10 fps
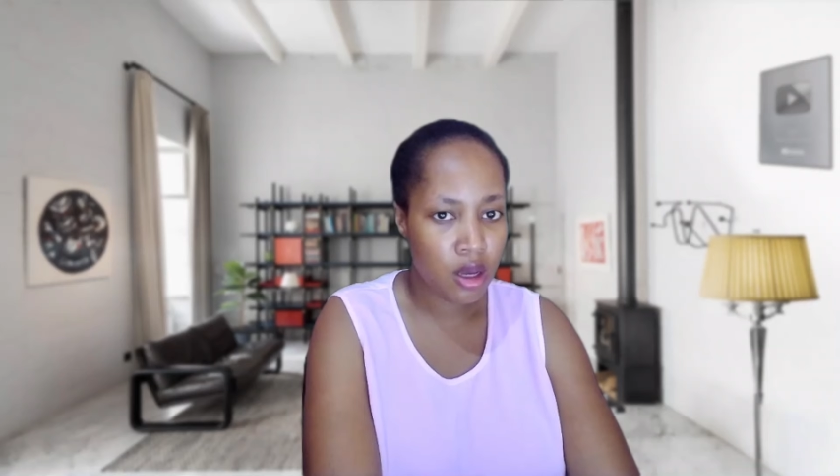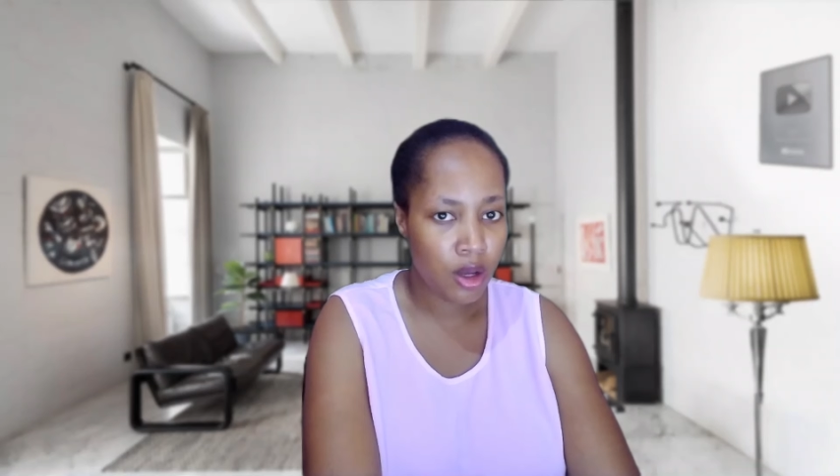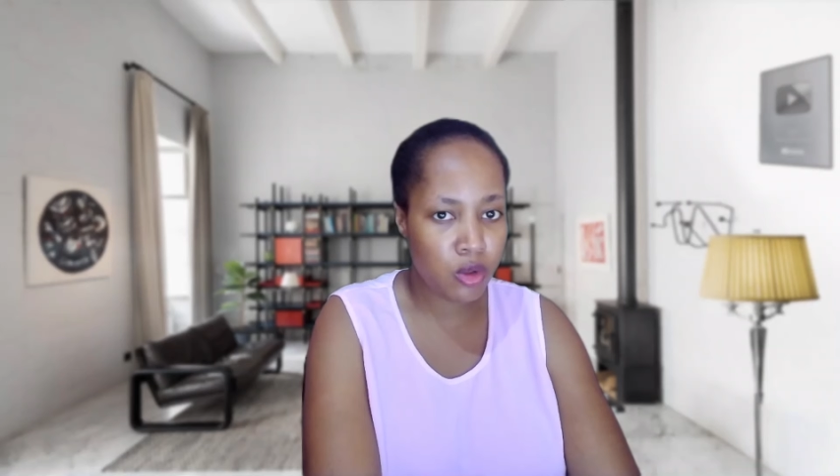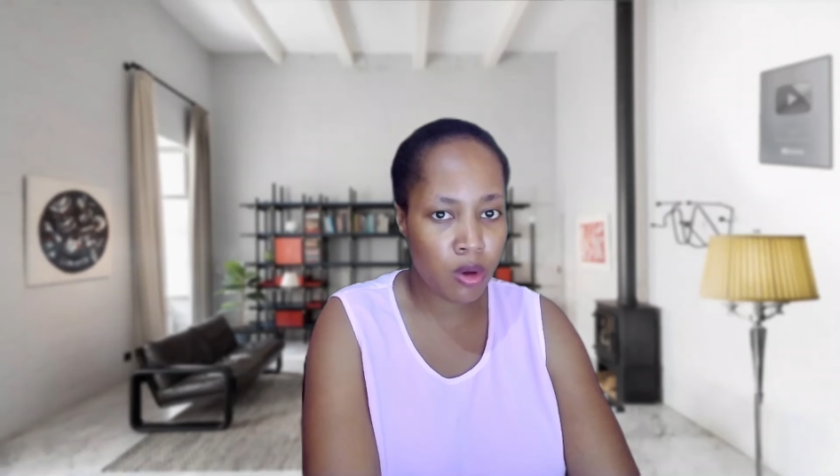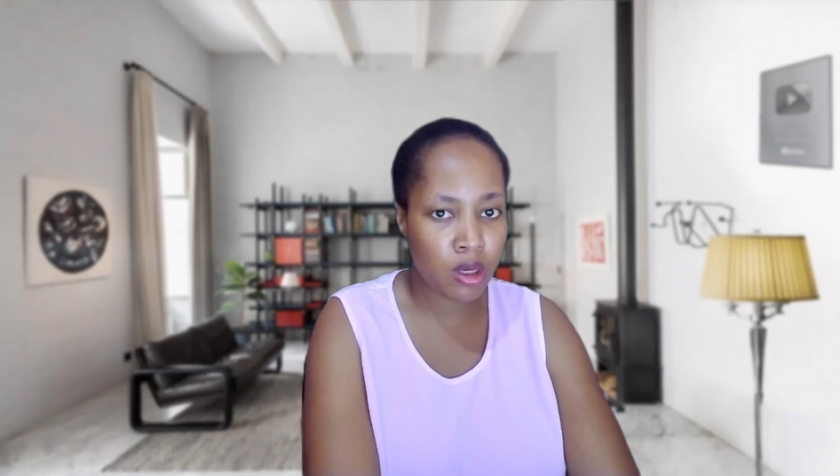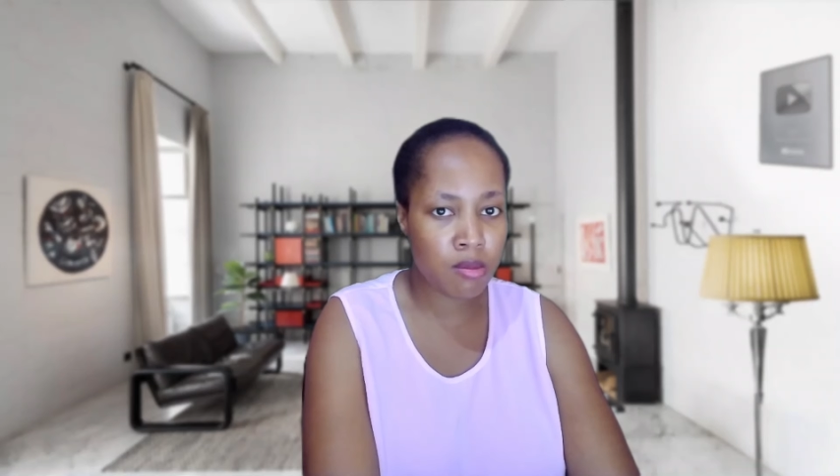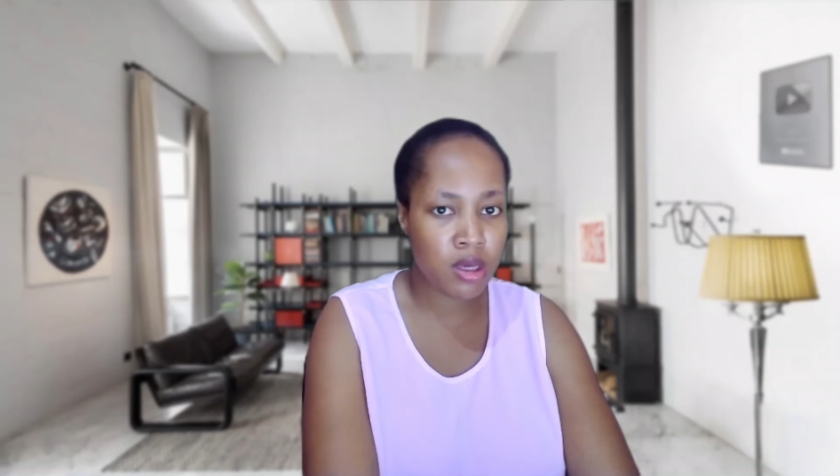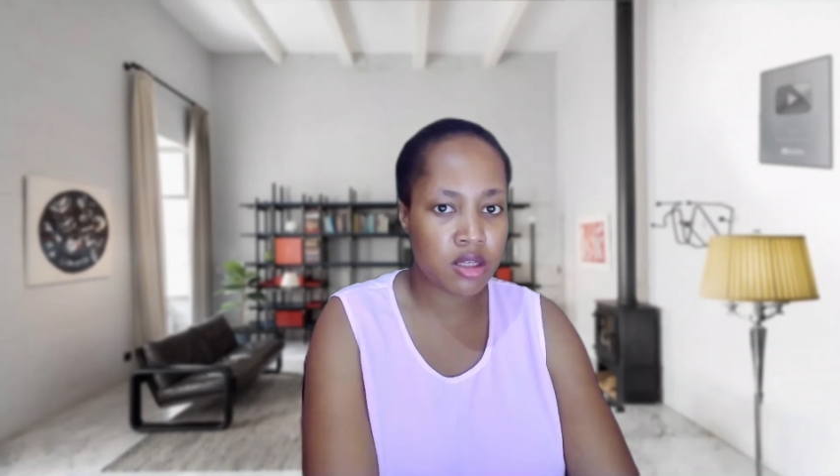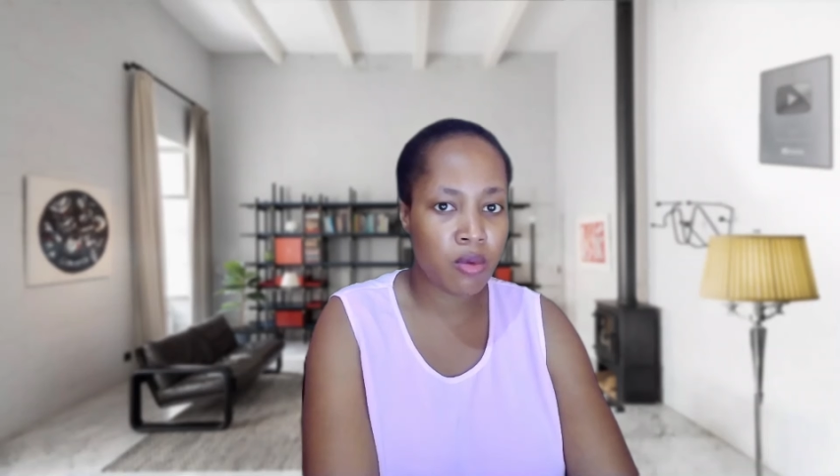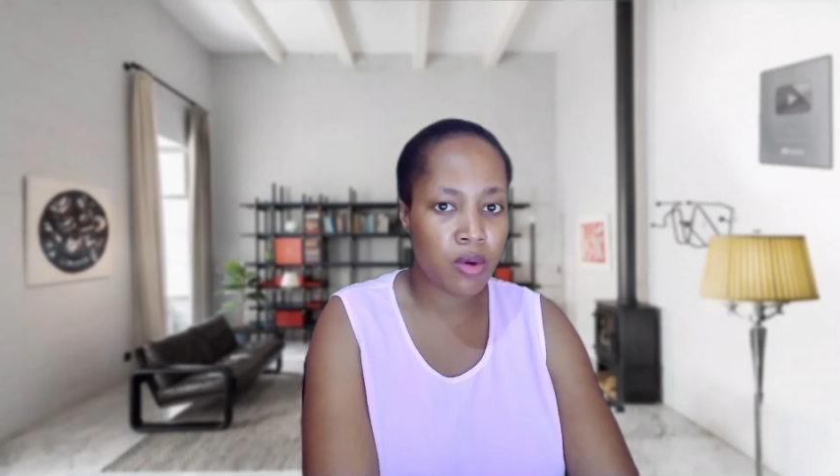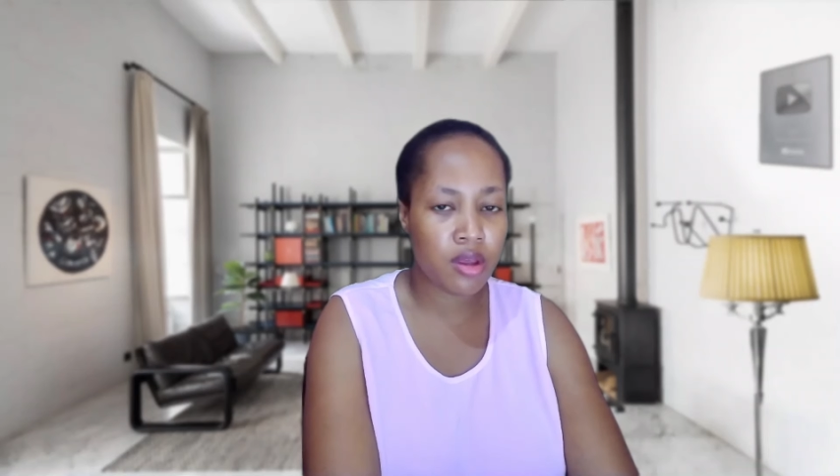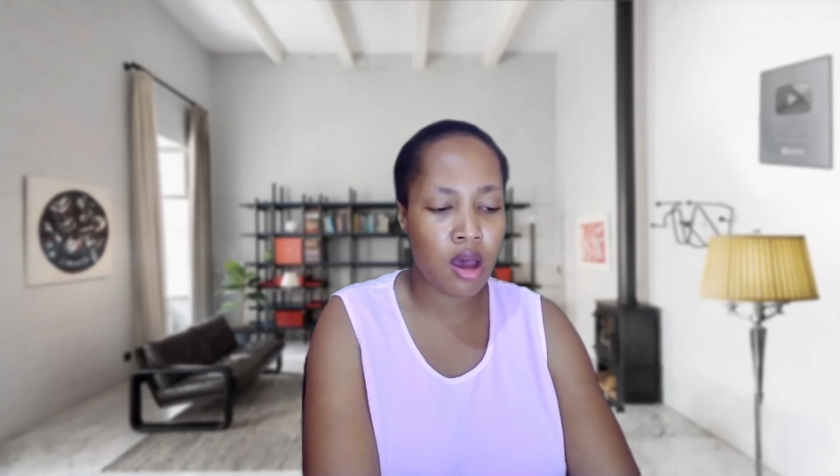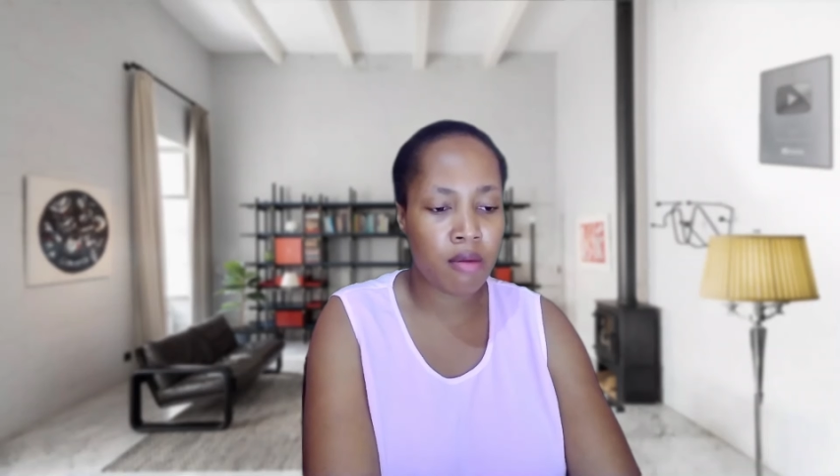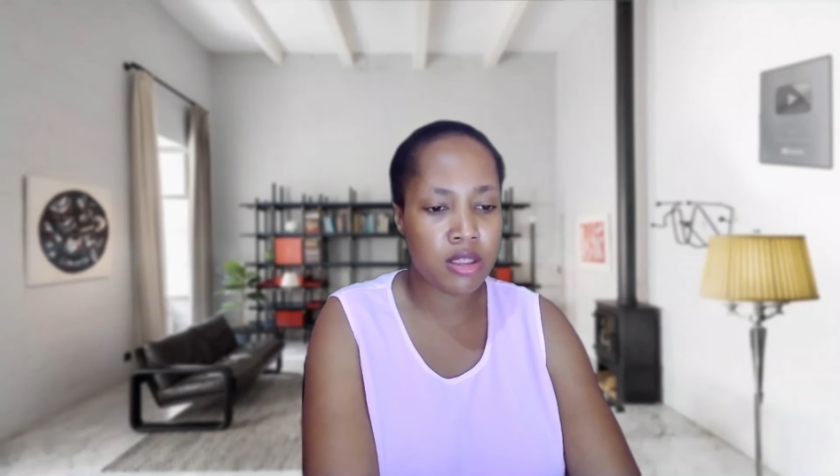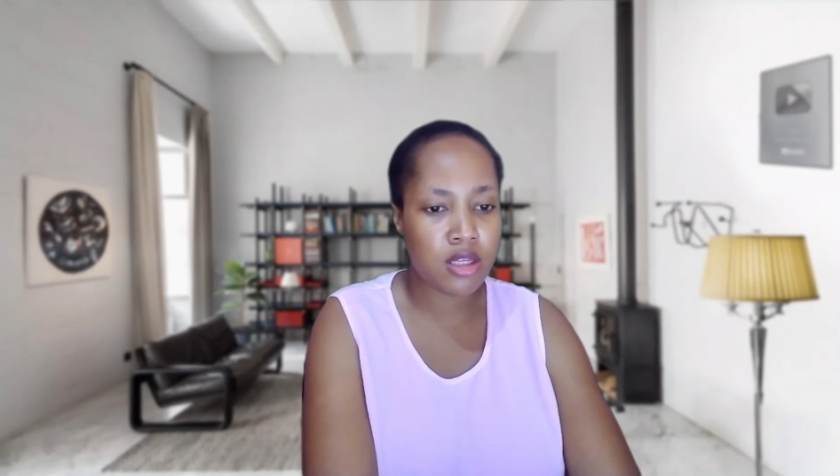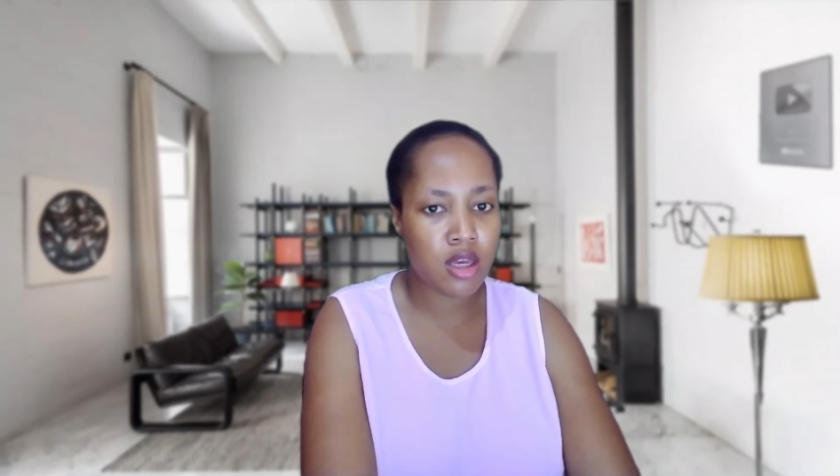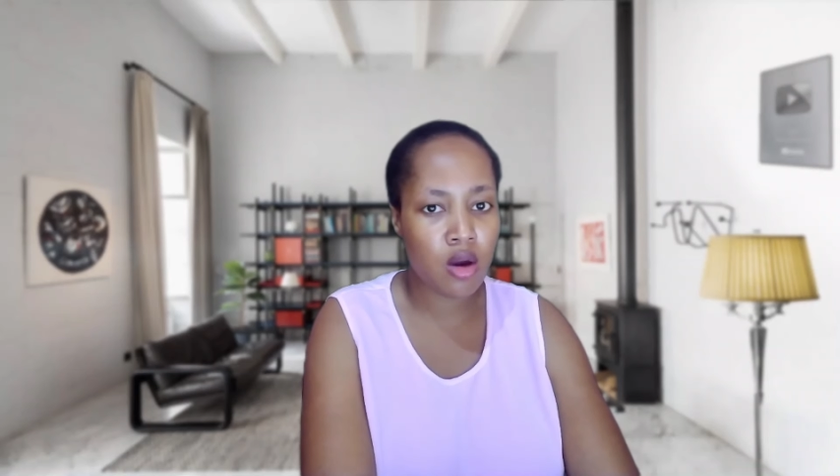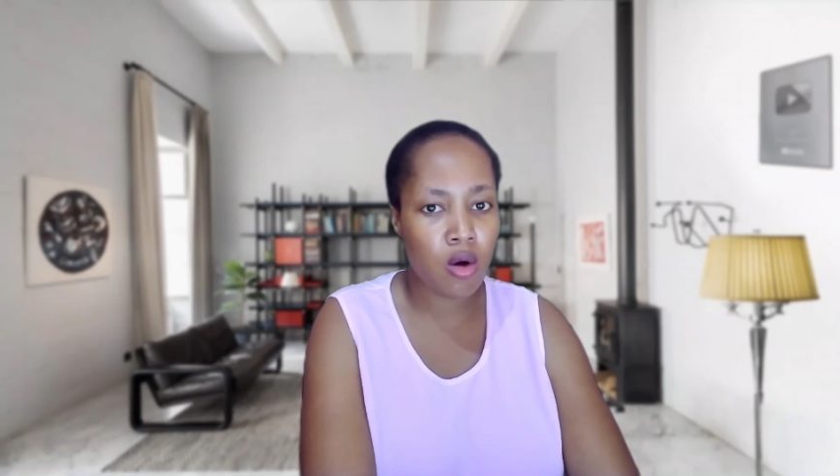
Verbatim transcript: During a meeting with the committee,